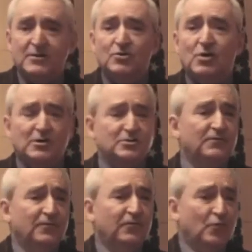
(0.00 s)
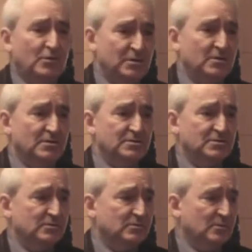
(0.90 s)
I knew Archie for 4
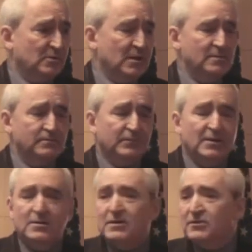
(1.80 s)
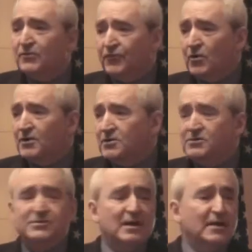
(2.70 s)
years, okay? In the 4
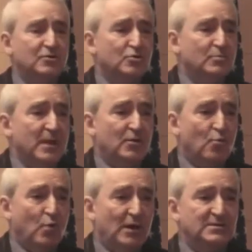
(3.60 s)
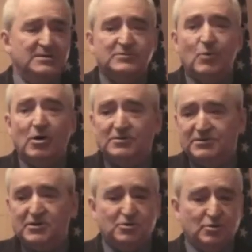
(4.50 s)
years that I knew him, he had one small
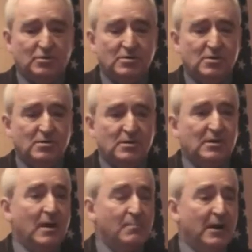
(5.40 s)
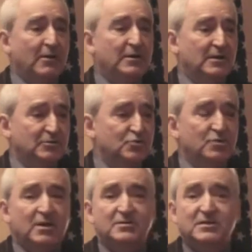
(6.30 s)
seizure. He got married, he had
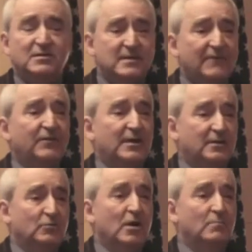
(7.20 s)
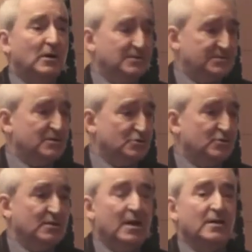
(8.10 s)
2 kids, he never had a grand mal
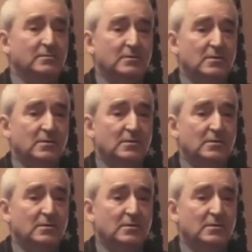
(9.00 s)
seizure again.